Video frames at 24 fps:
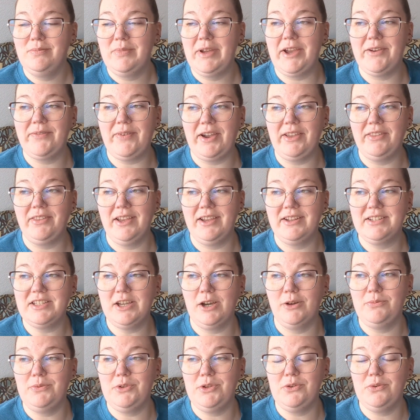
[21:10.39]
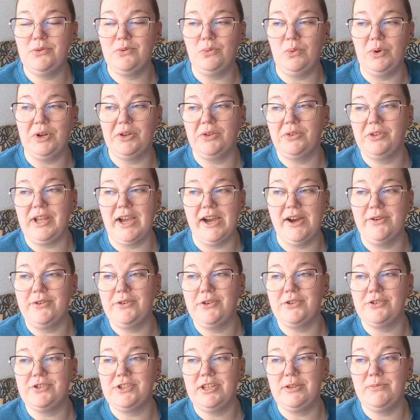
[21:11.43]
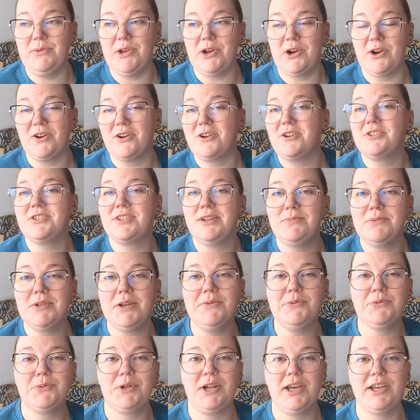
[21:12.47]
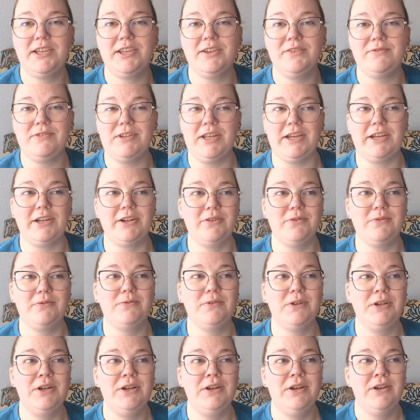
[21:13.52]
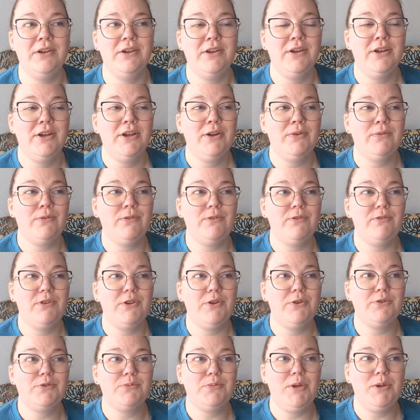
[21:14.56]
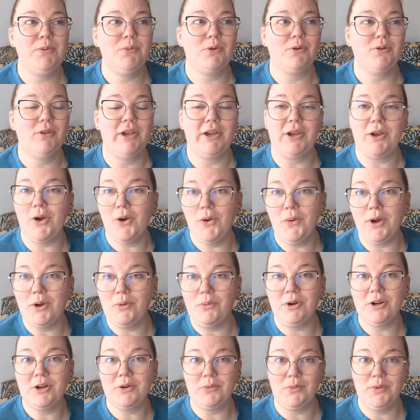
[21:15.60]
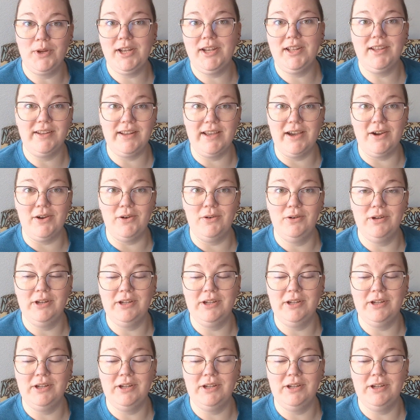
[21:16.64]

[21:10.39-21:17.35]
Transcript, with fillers: Have I liked help you whittle down your TBR? Or sometimes when I give negative reviews, people are like, oh, I want to read it now.